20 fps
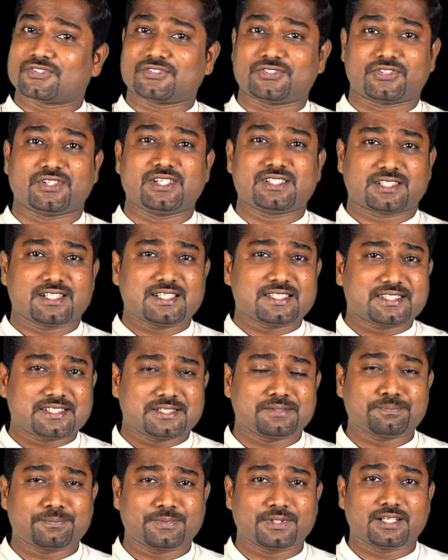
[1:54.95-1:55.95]
The reason is
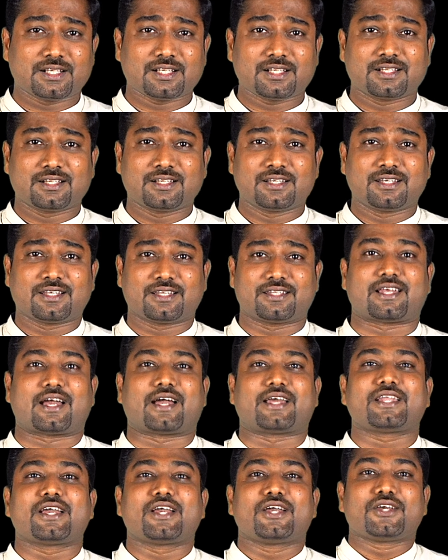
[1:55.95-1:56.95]
simple,
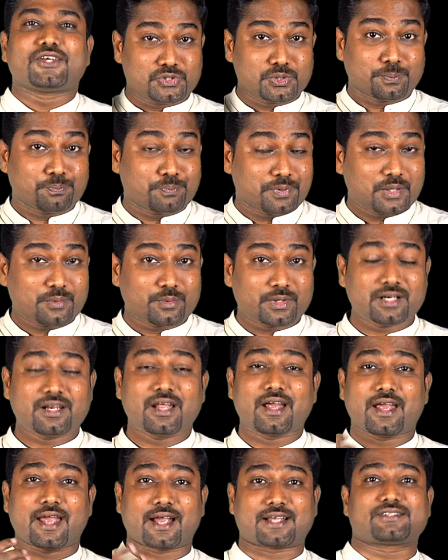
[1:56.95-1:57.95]
that to
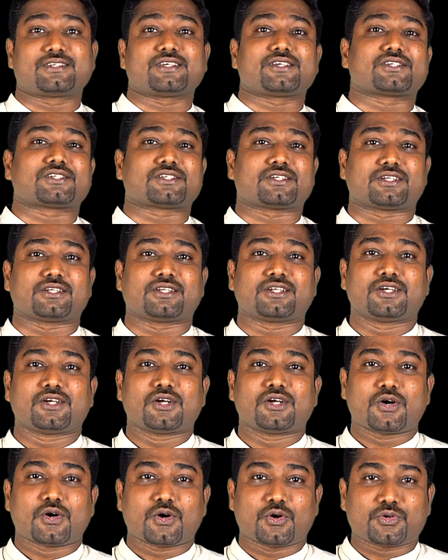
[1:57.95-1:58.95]
prevent extinction
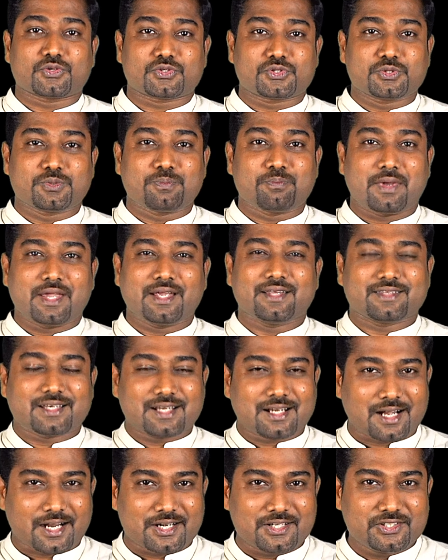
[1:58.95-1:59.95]
or to make the
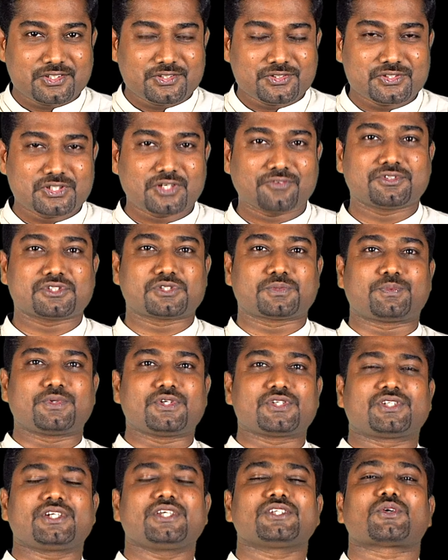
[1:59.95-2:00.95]
continuity of the
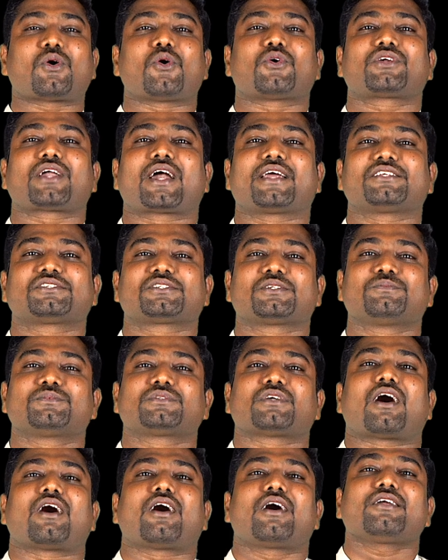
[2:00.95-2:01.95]
species,
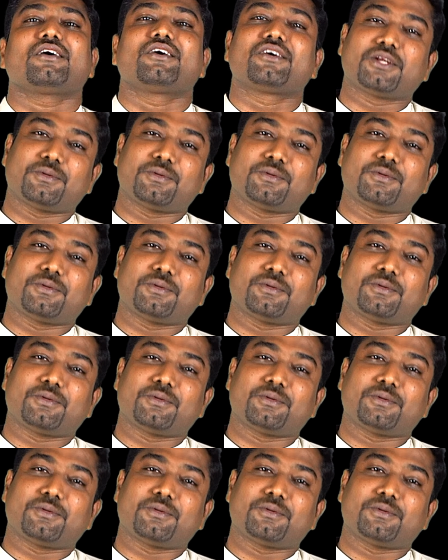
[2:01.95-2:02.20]
organisms are